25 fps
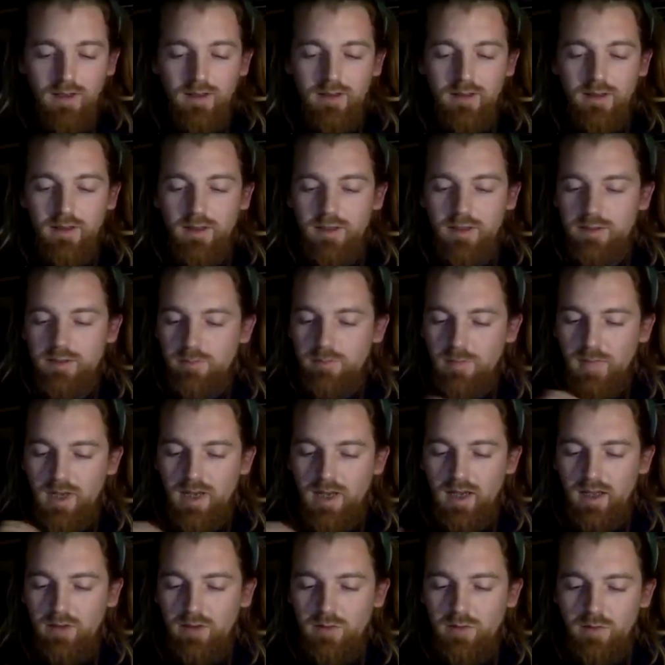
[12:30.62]
this
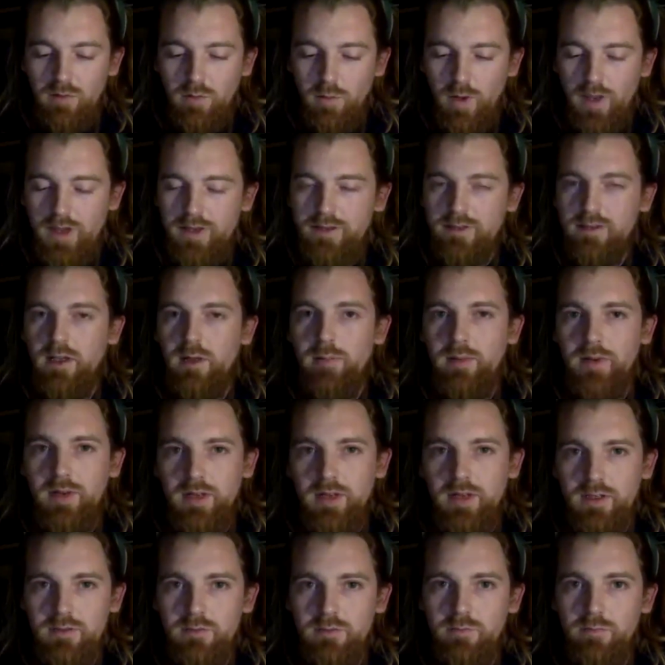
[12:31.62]
man wakes up in
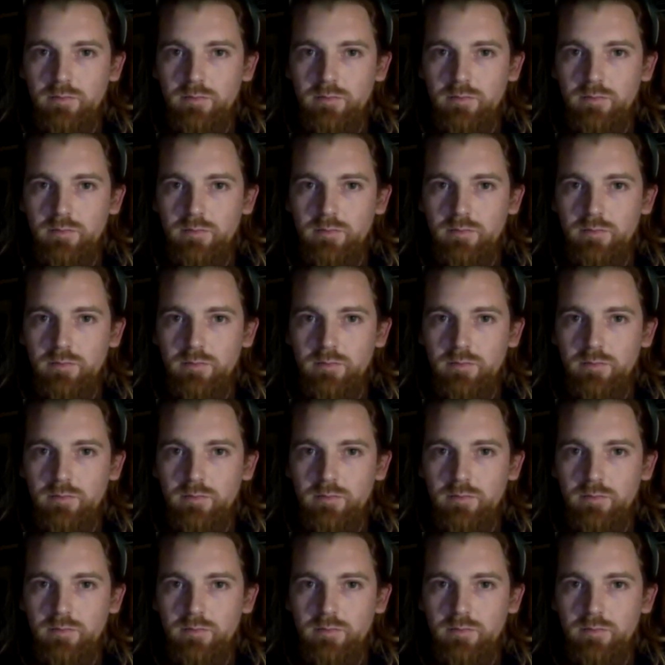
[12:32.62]
his